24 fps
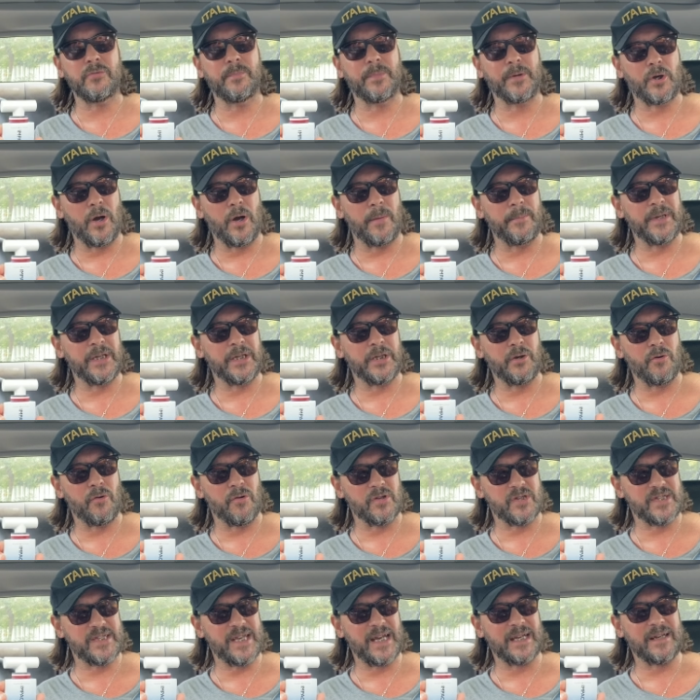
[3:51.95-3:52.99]
becoming your
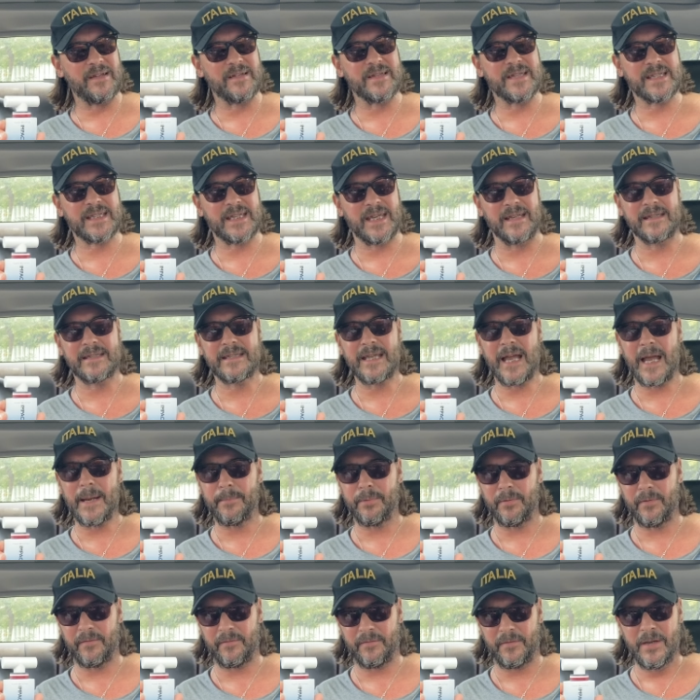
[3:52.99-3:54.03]
second skin type
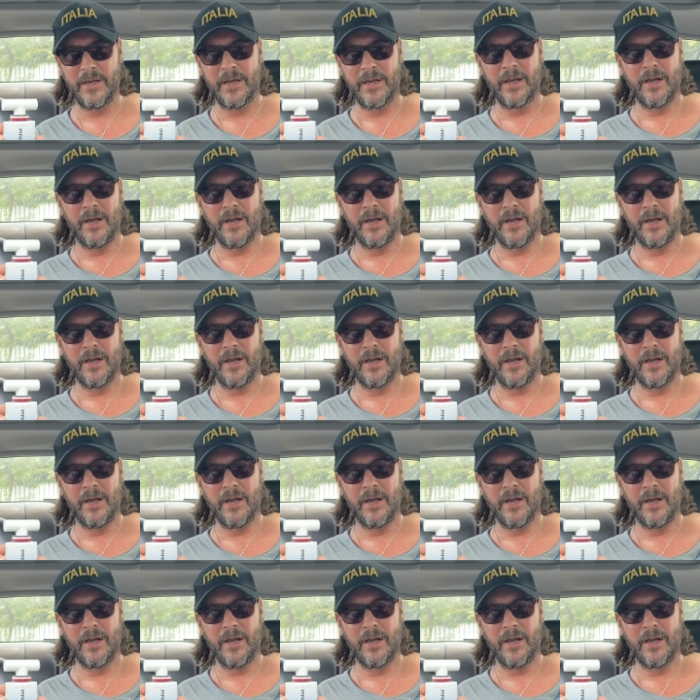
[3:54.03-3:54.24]
of,